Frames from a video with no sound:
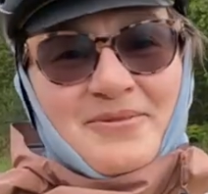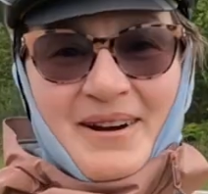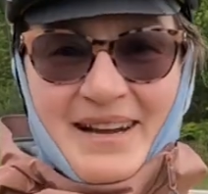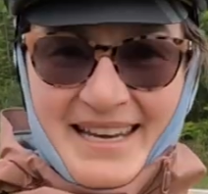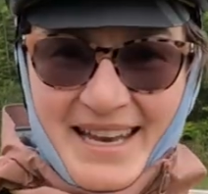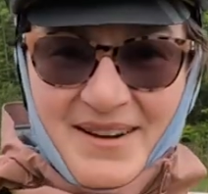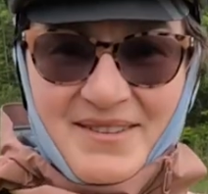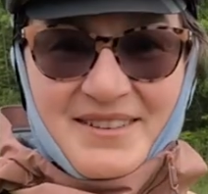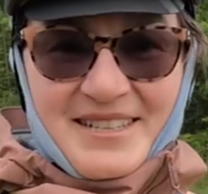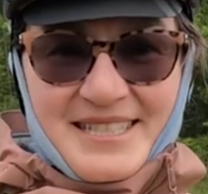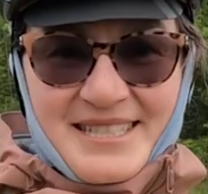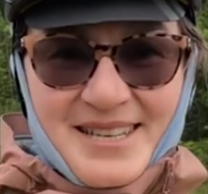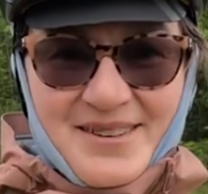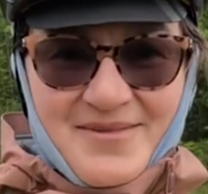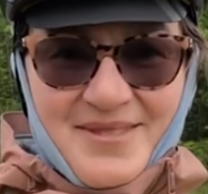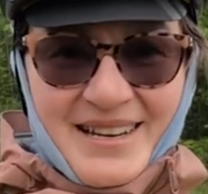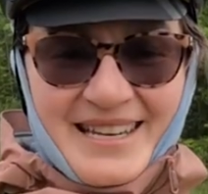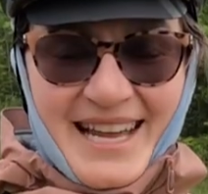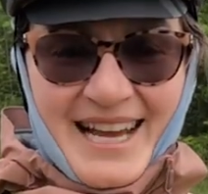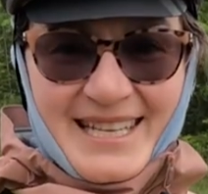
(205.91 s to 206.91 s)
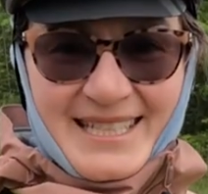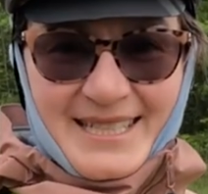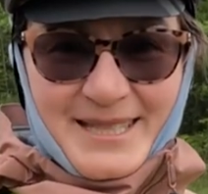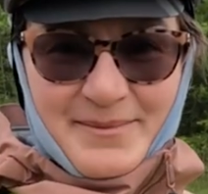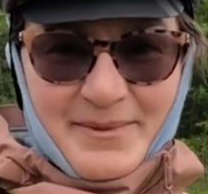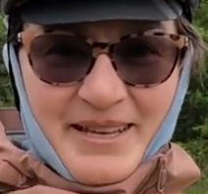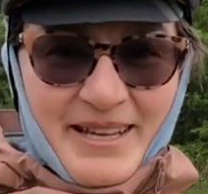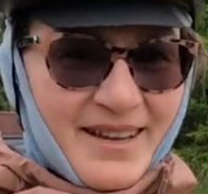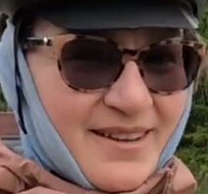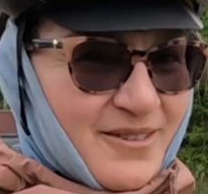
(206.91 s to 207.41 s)
Whenever someone
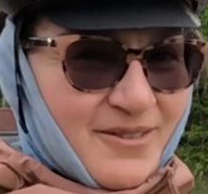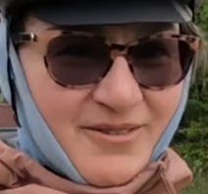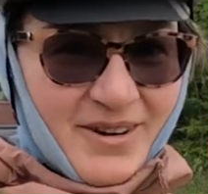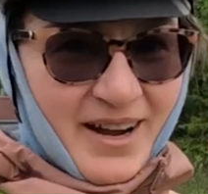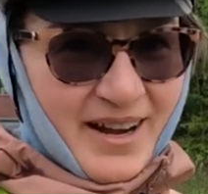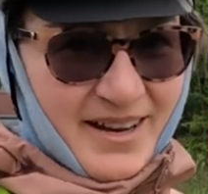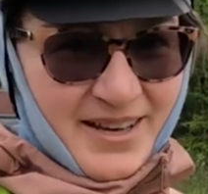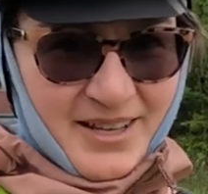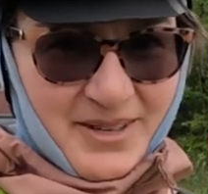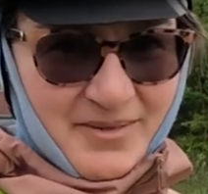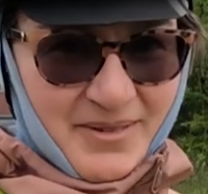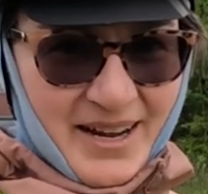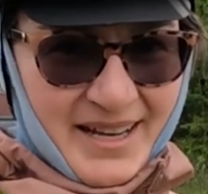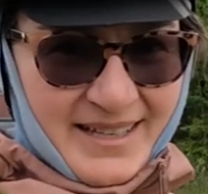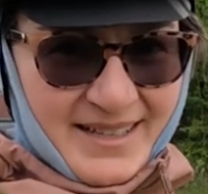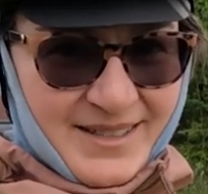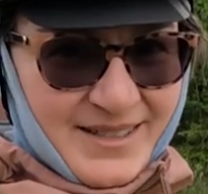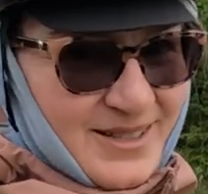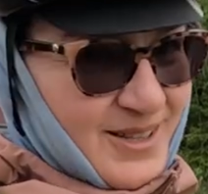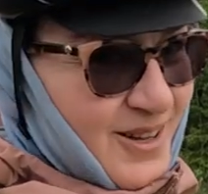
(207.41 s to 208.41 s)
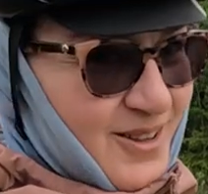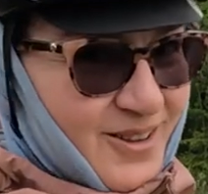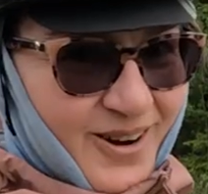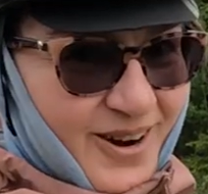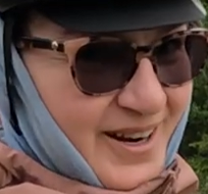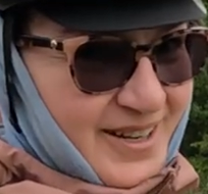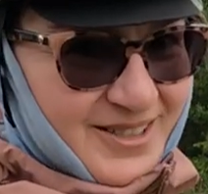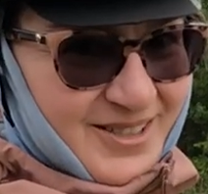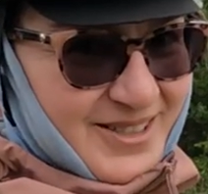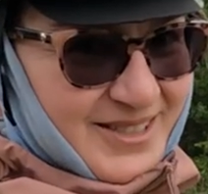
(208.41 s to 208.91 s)
asks me, why are you riding solo?
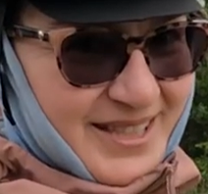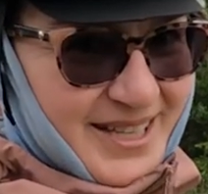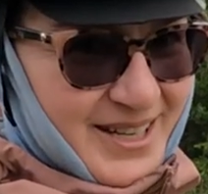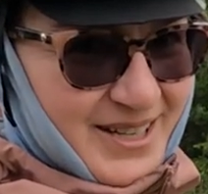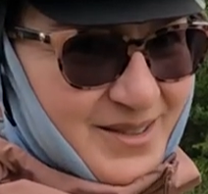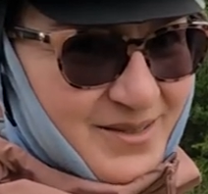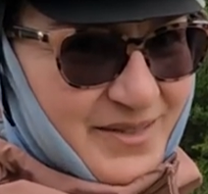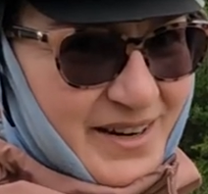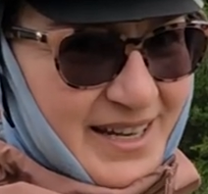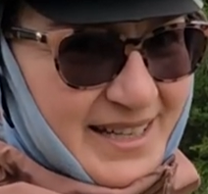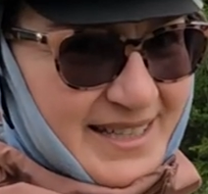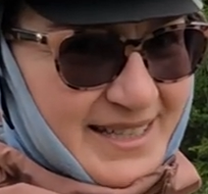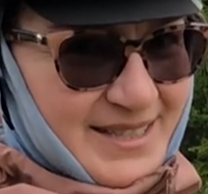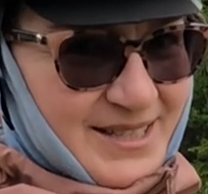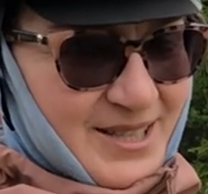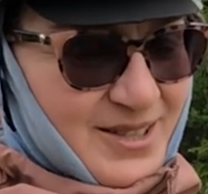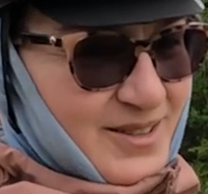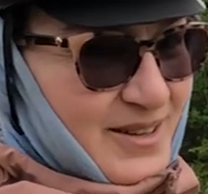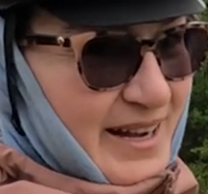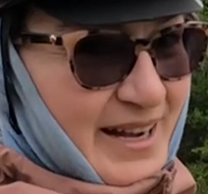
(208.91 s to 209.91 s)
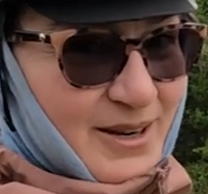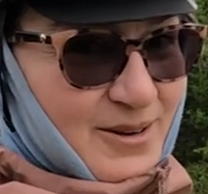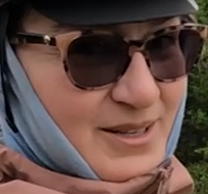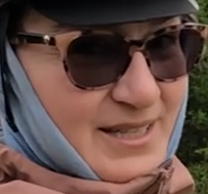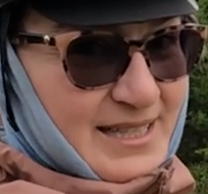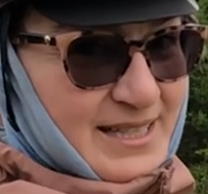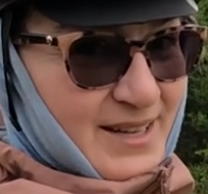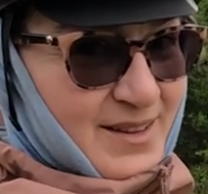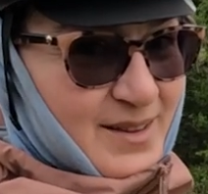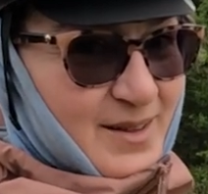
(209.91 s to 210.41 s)
Aren't you scared of riding solo? I
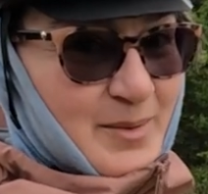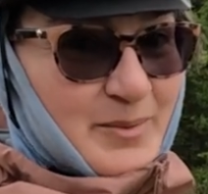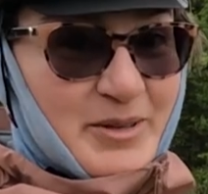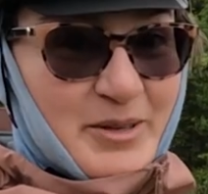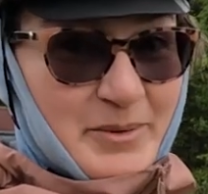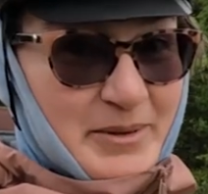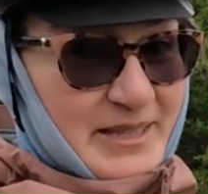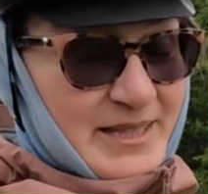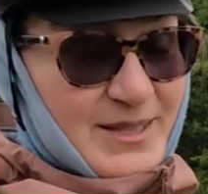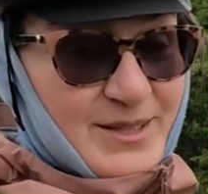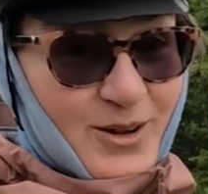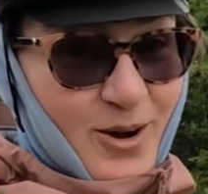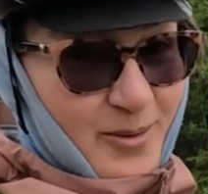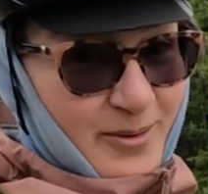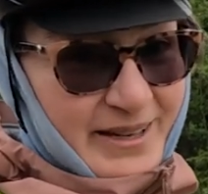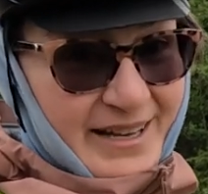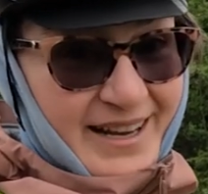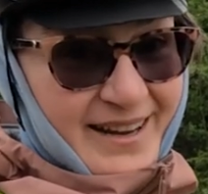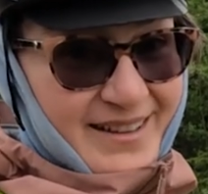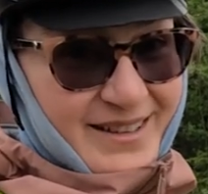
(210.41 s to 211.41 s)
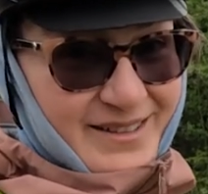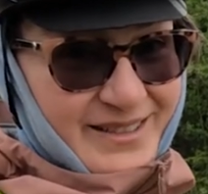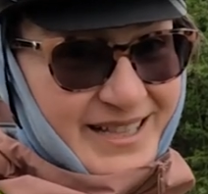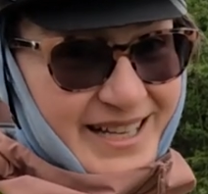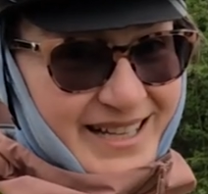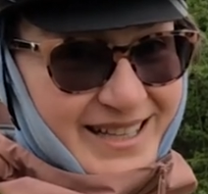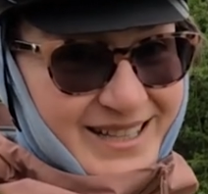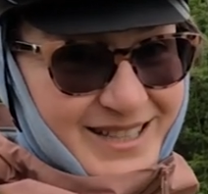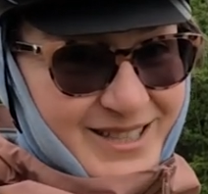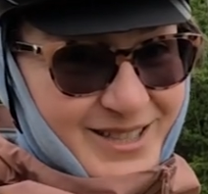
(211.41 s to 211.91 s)
always tell them you meet so many other
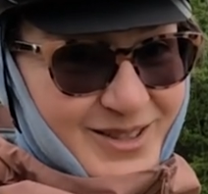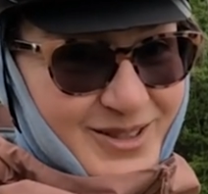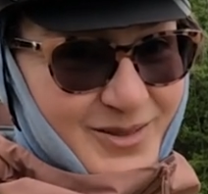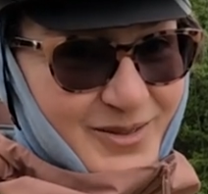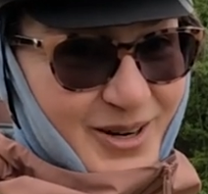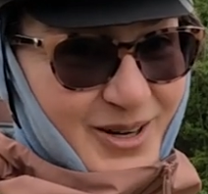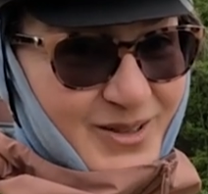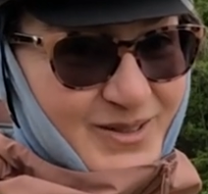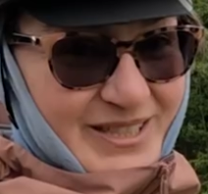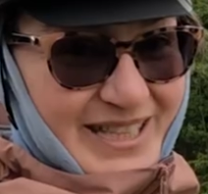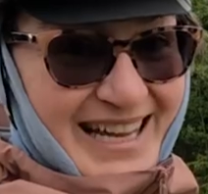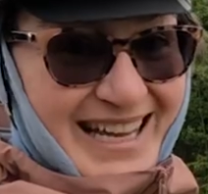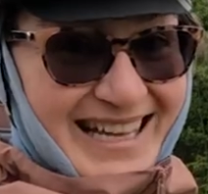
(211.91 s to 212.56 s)
cyclists on the road.